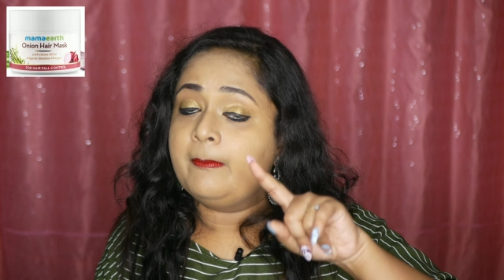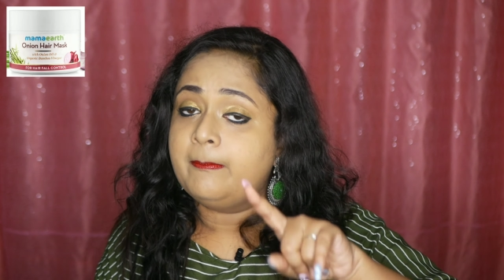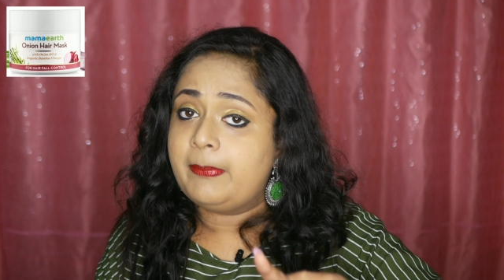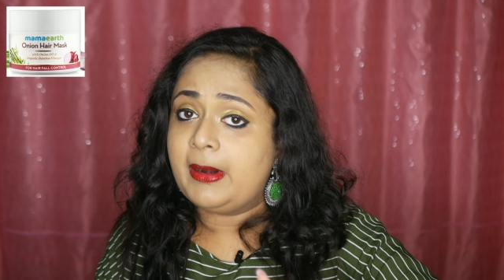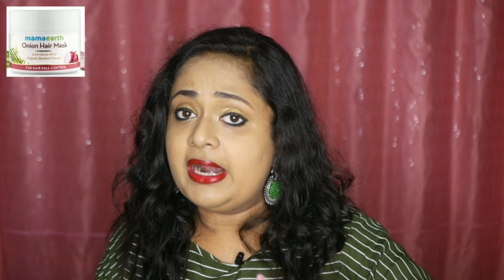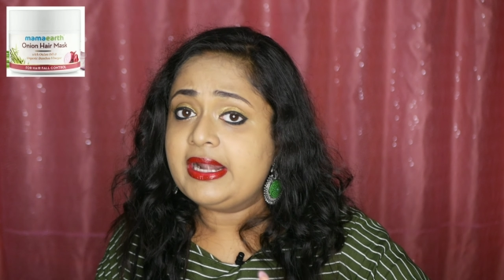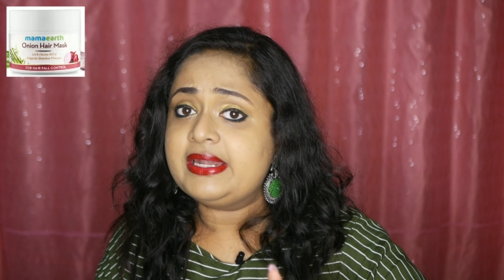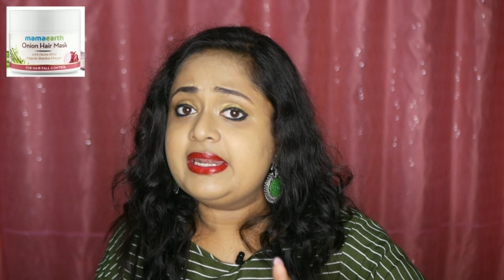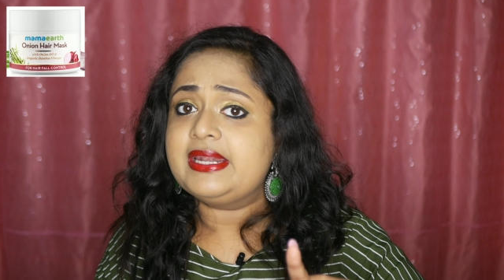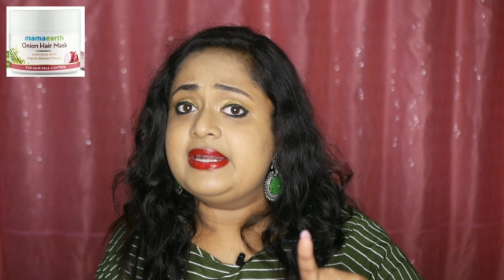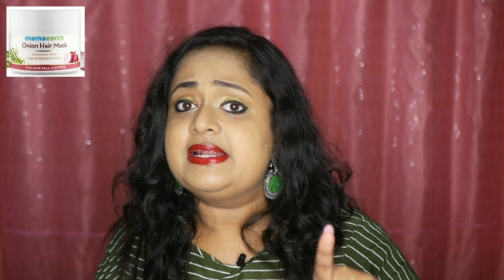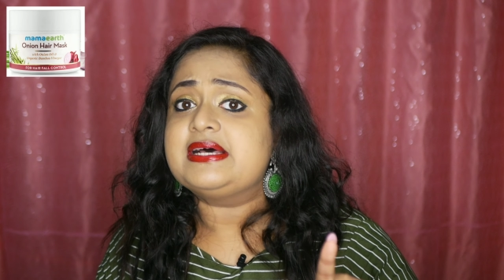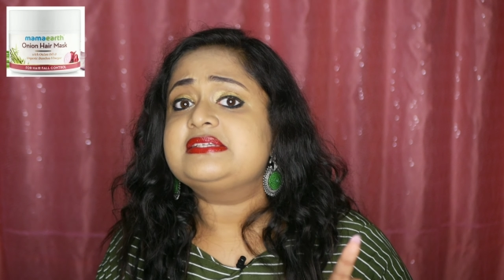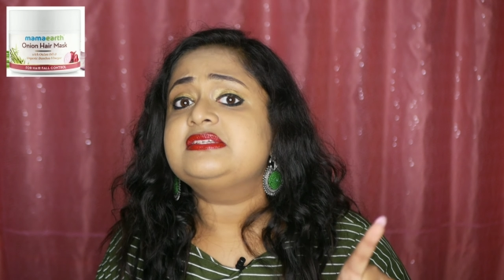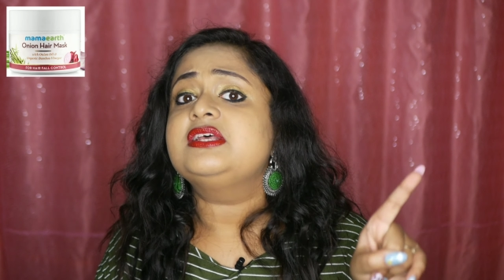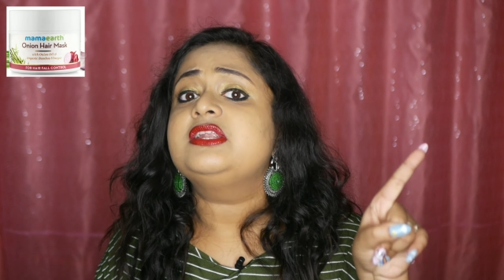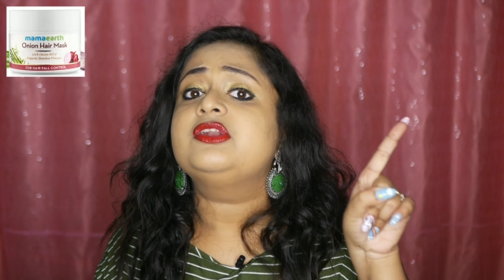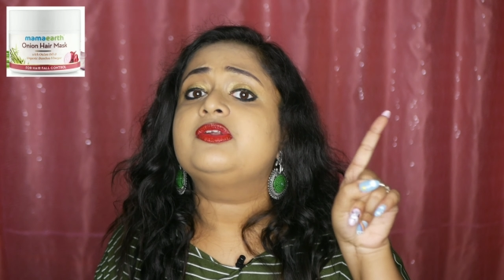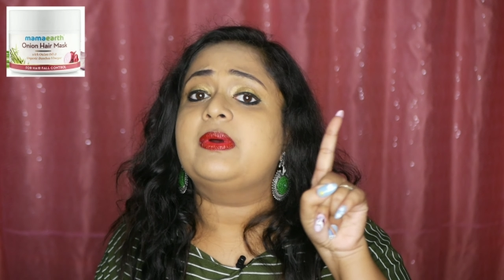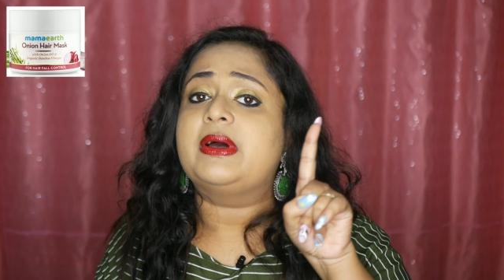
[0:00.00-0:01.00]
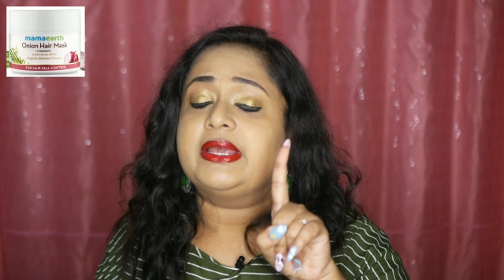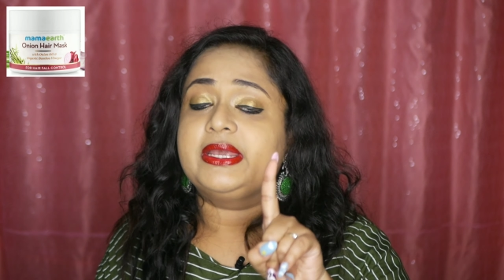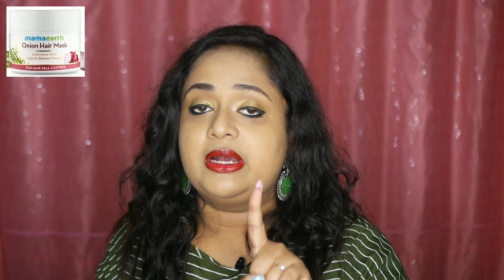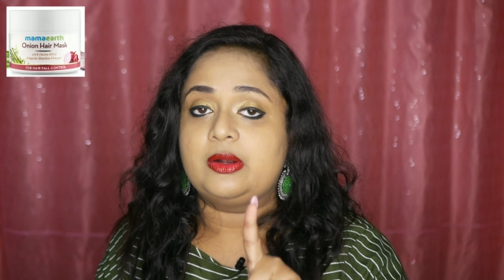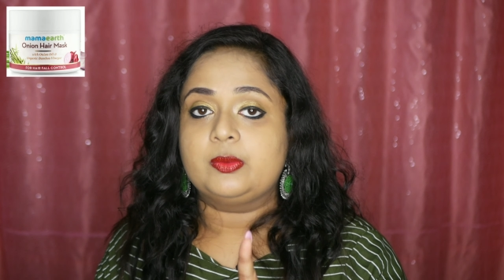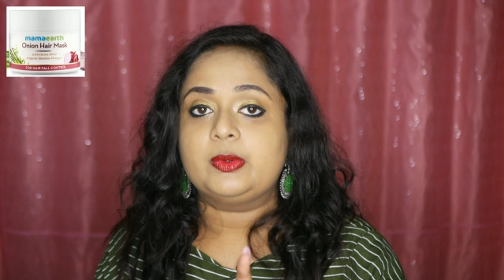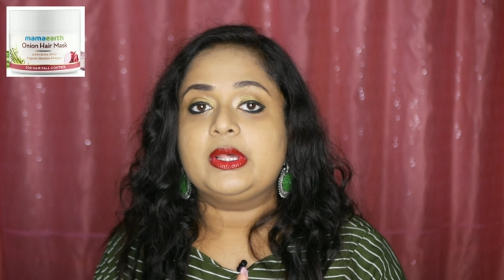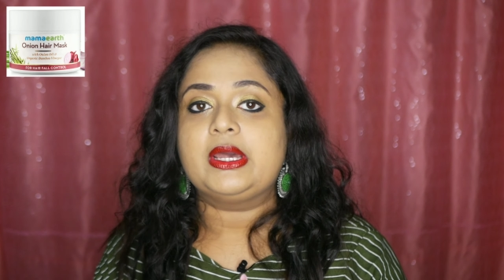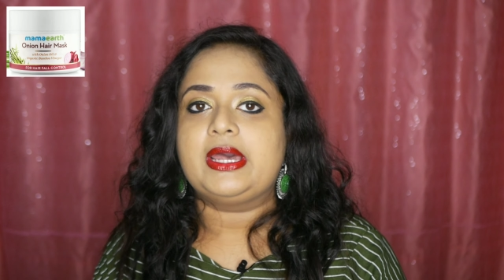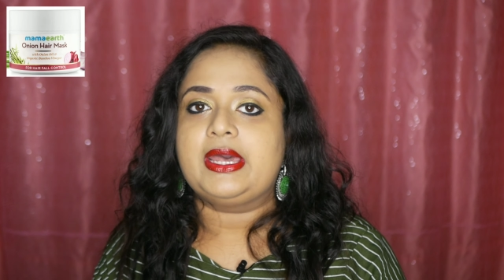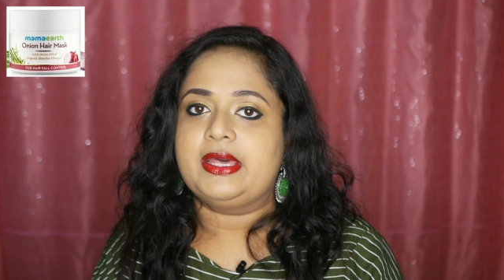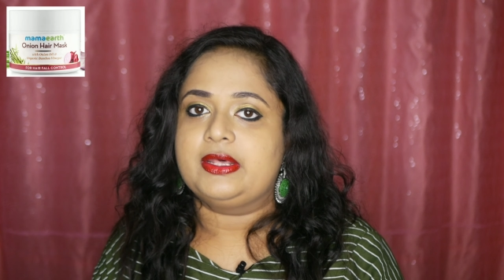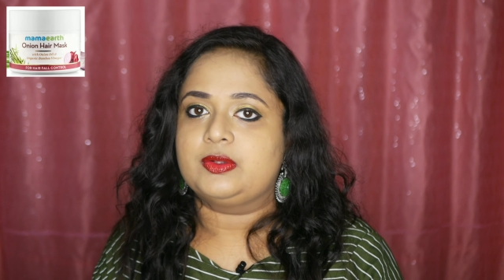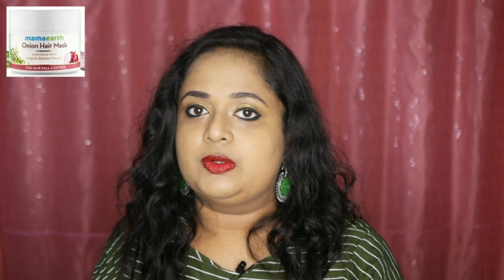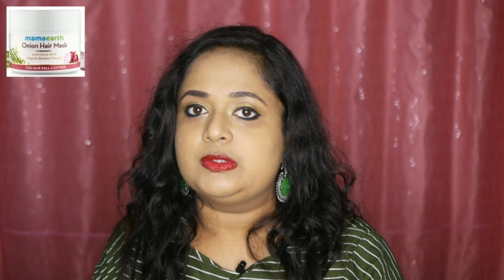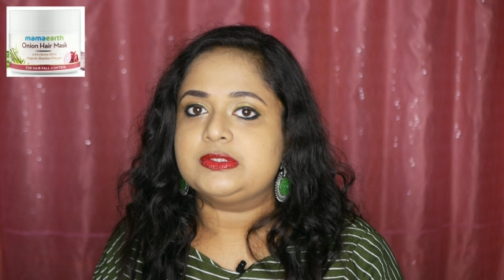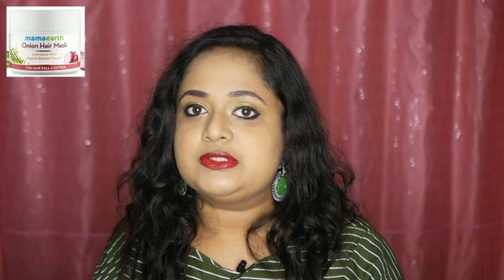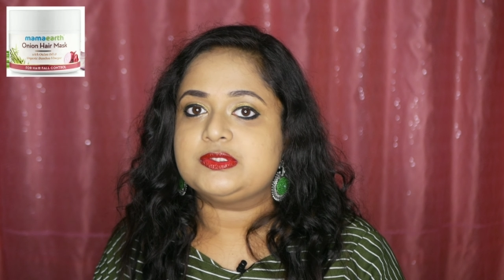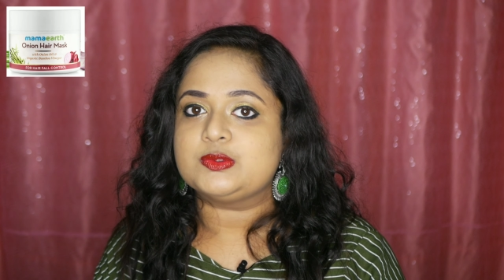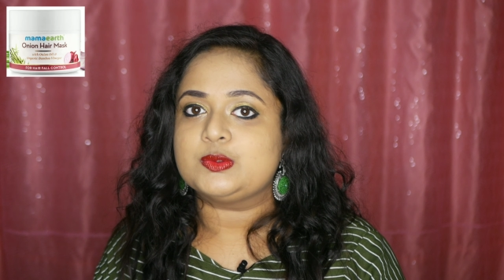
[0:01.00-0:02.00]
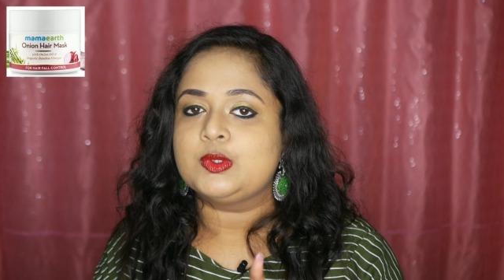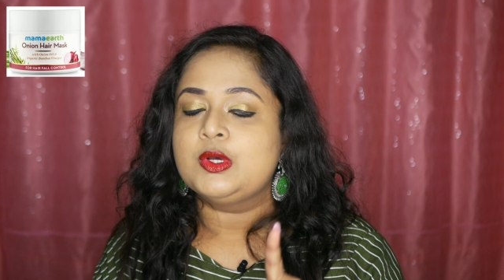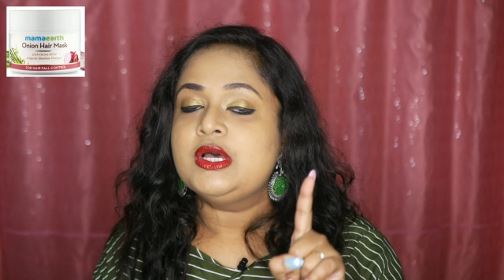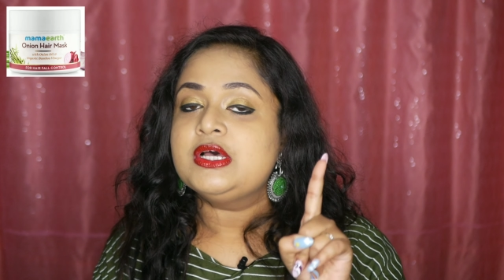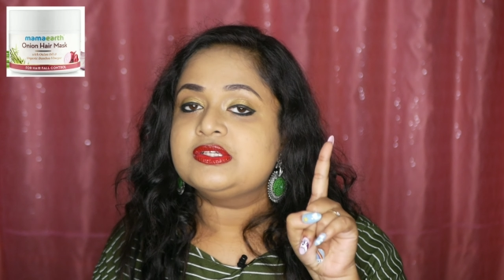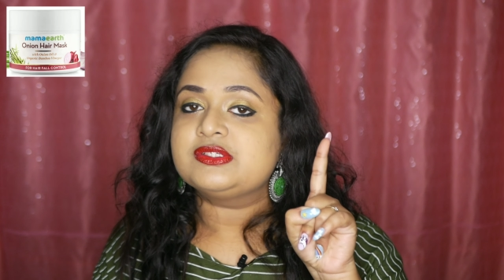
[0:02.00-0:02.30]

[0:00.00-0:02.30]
but it doesn't dry out your hair also.